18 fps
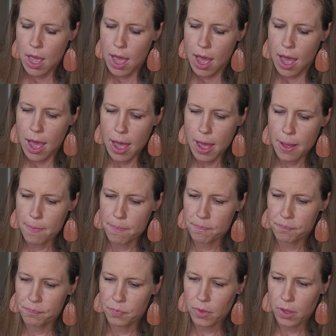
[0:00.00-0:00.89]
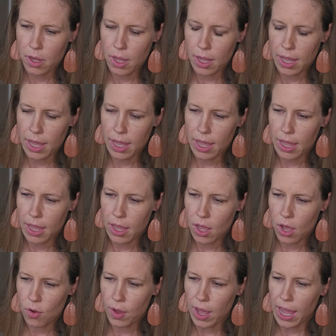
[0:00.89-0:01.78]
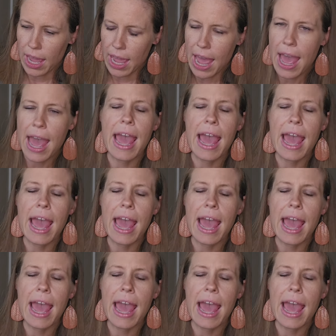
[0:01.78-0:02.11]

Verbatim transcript: Um, Okay,